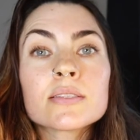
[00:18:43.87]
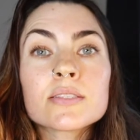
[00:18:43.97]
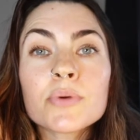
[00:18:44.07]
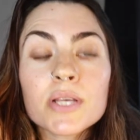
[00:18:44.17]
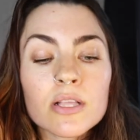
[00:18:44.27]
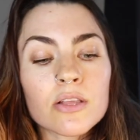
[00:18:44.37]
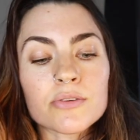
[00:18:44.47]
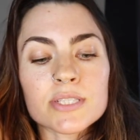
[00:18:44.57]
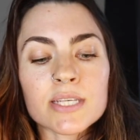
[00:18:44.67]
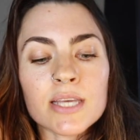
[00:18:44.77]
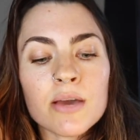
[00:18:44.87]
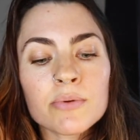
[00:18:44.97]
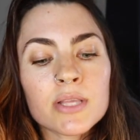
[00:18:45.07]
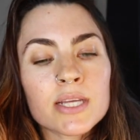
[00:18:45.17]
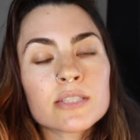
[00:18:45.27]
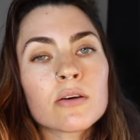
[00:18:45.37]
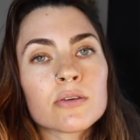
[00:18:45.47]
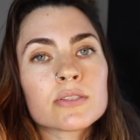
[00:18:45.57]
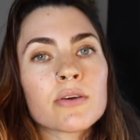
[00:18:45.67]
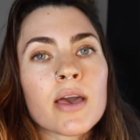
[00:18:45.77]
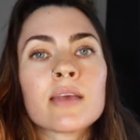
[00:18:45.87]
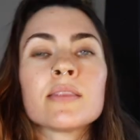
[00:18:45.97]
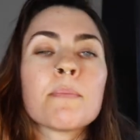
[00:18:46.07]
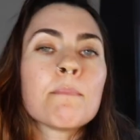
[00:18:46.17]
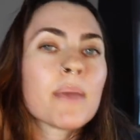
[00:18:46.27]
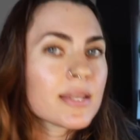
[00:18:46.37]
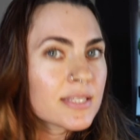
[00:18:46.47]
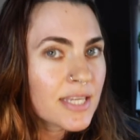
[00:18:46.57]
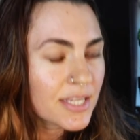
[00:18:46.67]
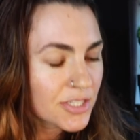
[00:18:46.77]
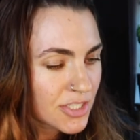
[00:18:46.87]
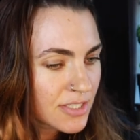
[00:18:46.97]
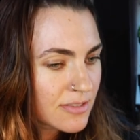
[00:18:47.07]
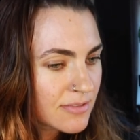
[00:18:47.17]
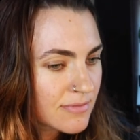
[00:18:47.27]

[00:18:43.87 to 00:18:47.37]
So in closing, I would like to also add that meditation